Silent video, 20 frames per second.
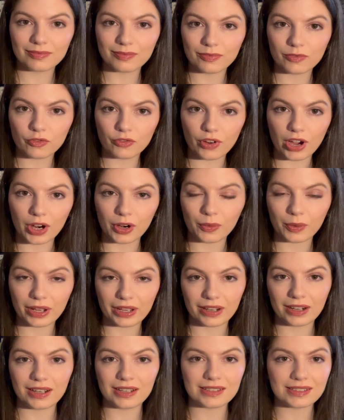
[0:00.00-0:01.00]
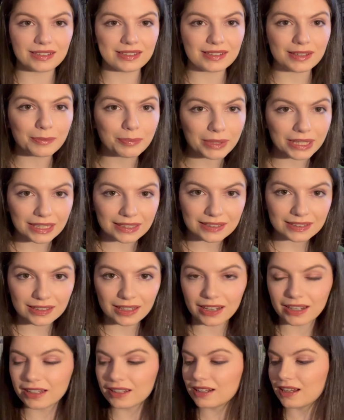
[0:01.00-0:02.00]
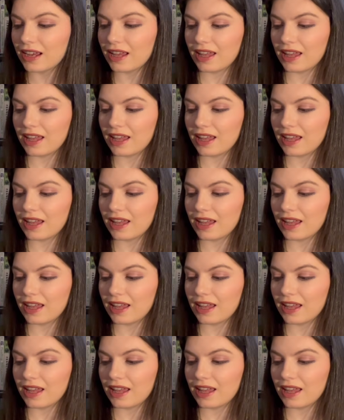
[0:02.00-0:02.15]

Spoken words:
Faraway Eyes is the B-side,